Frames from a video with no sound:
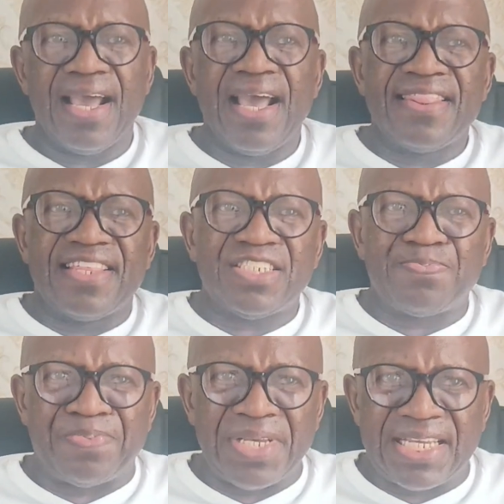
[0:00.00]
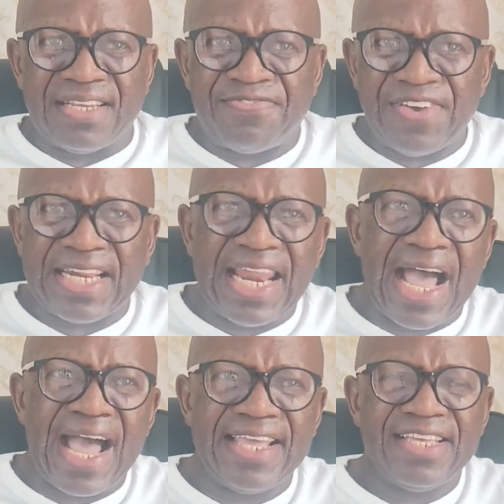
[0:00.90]
And this big fat
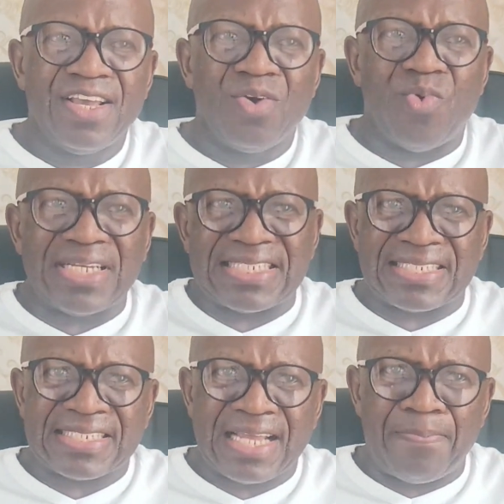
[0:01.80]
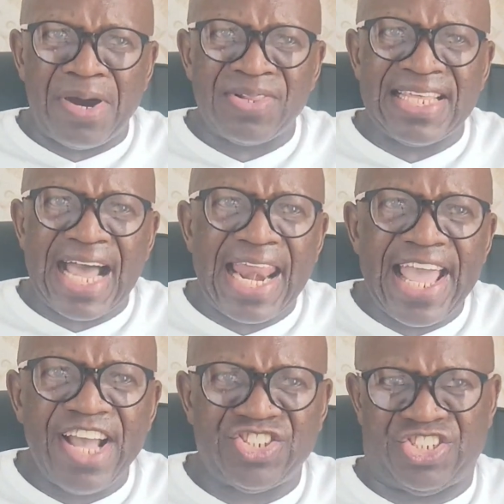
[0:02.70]
lie was about the
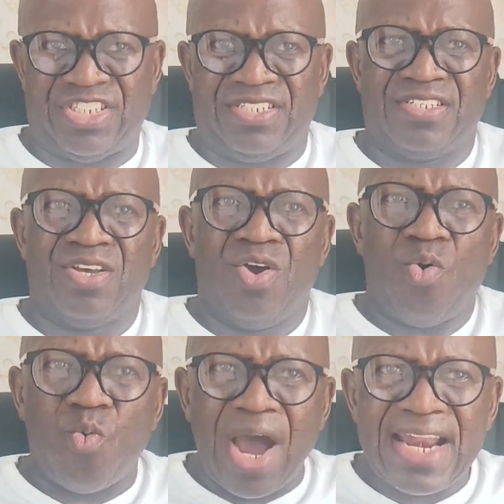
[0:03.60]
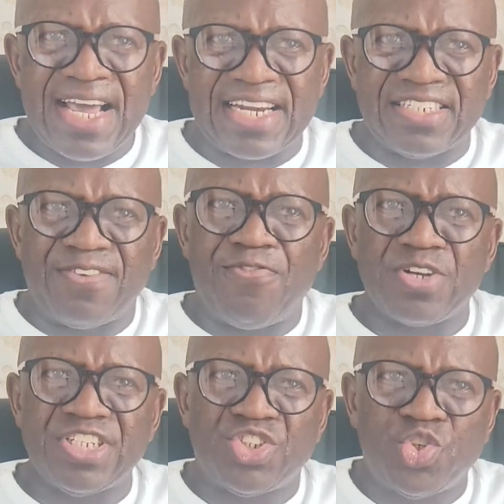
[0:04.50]
alleged
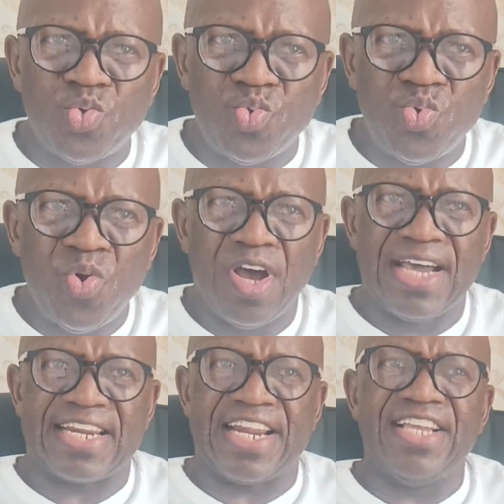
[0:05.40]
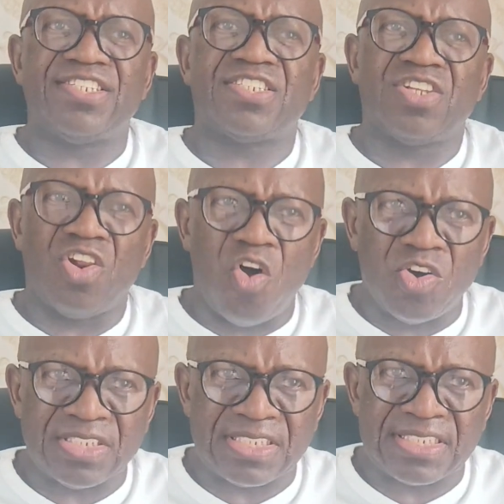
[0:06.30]
142 race
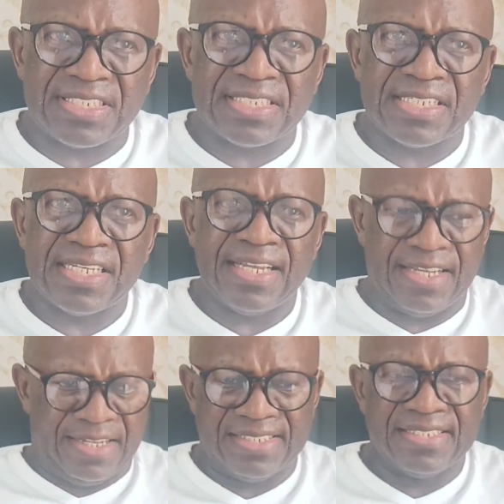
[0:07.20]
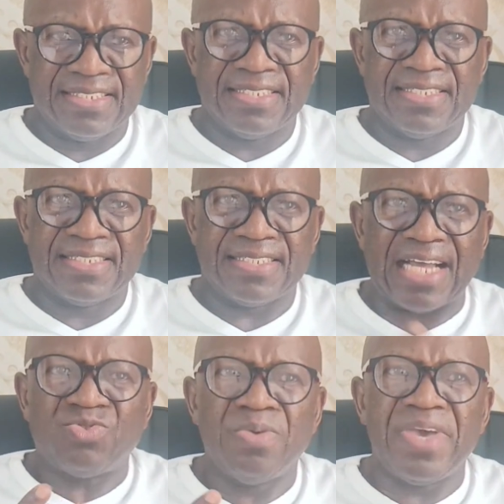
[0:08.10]
laws
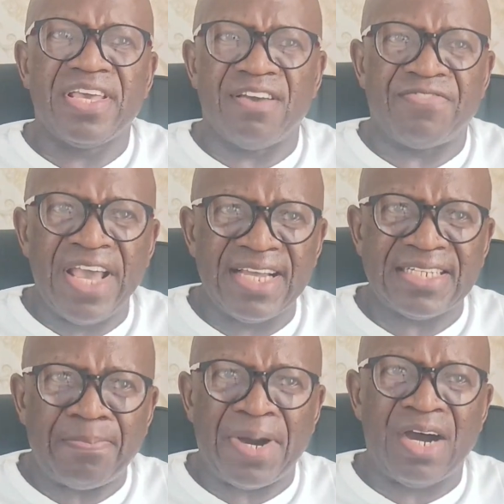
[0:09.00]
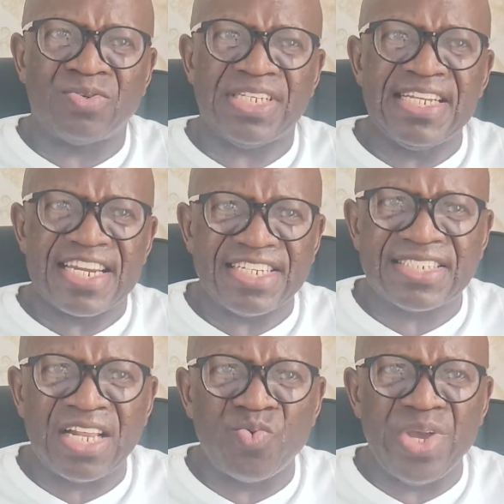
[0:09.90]
that we may have heard about in
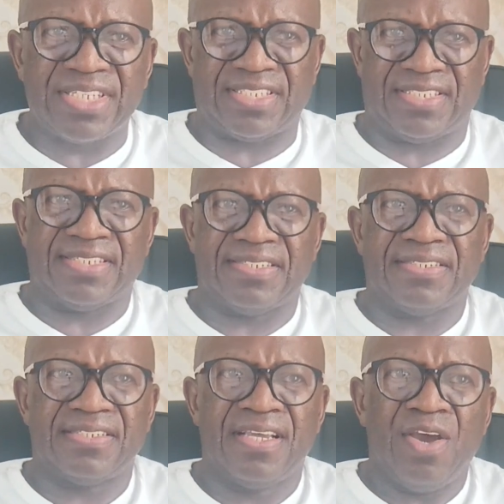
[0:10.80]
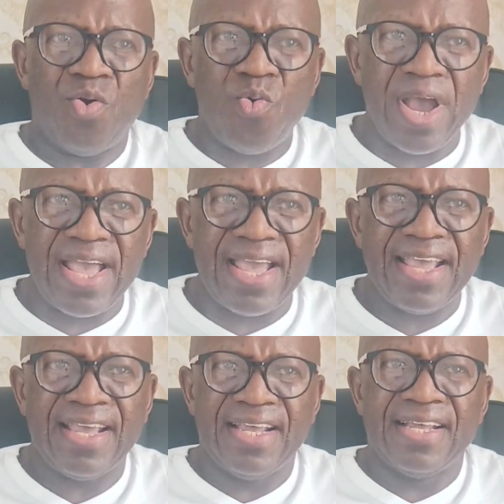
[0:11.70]
recent weeks,
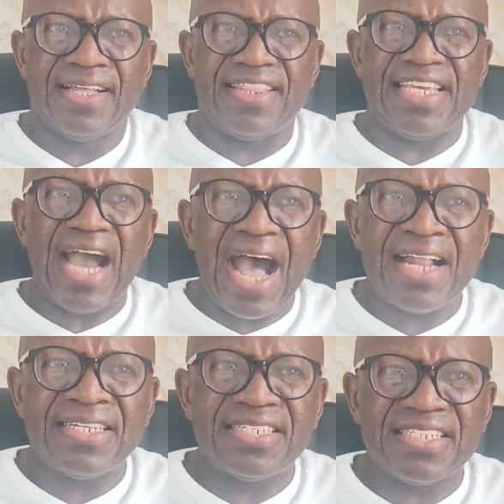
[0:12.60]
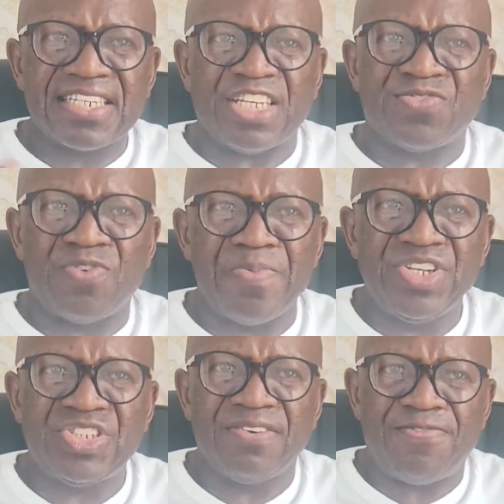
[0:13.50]
where the
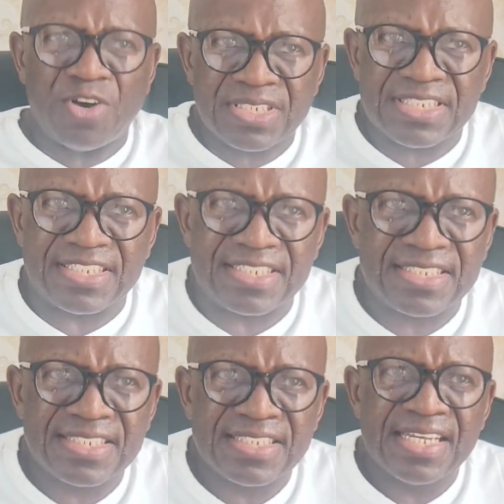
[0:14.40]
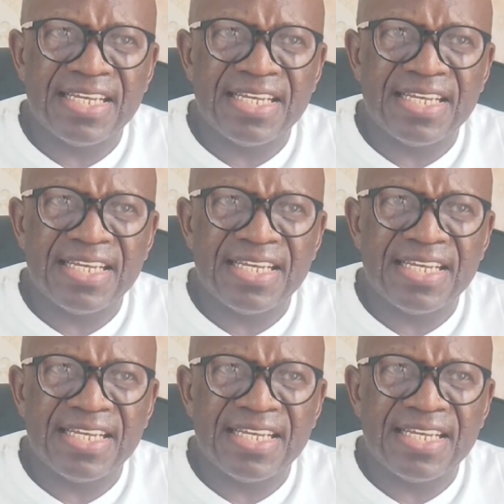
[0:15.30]
anti-transformation forces